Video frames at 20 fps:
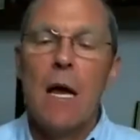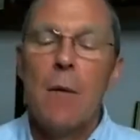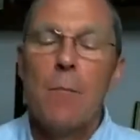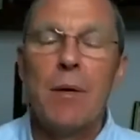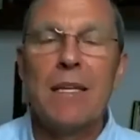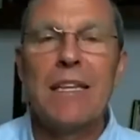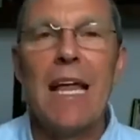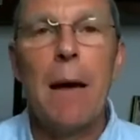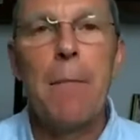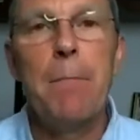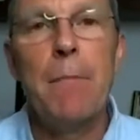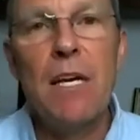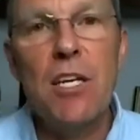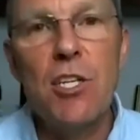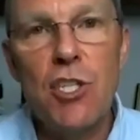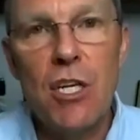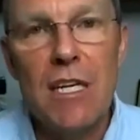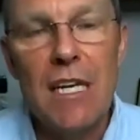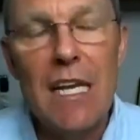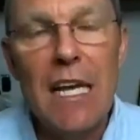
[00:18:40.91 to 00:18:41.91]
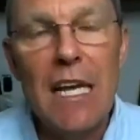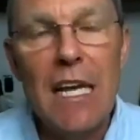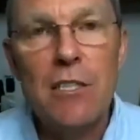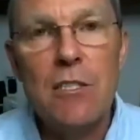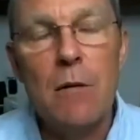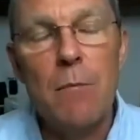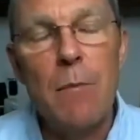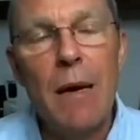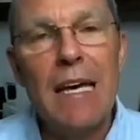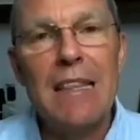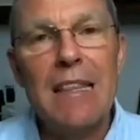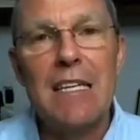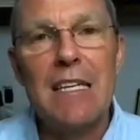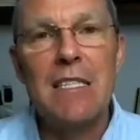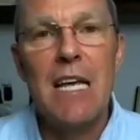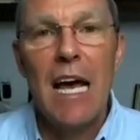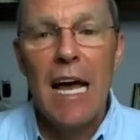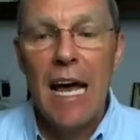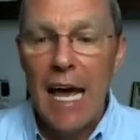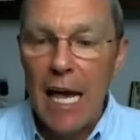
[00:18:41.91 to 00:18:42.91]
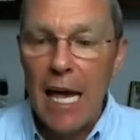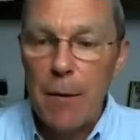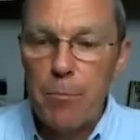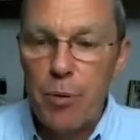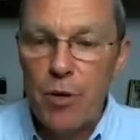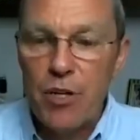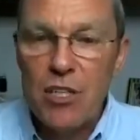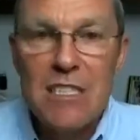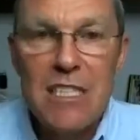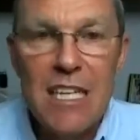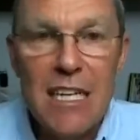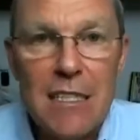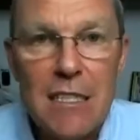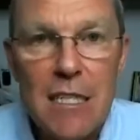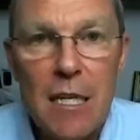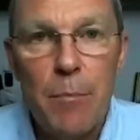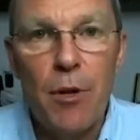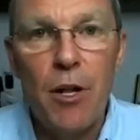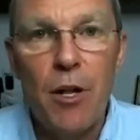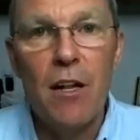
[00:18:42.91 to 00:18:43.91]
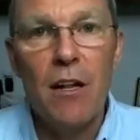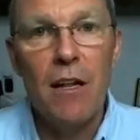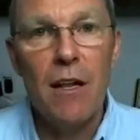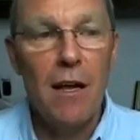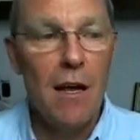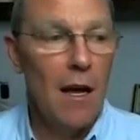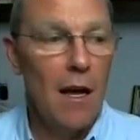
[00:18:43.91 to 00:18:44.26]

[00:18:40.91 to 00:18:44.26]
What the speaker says: but that mission is to make this a predictable,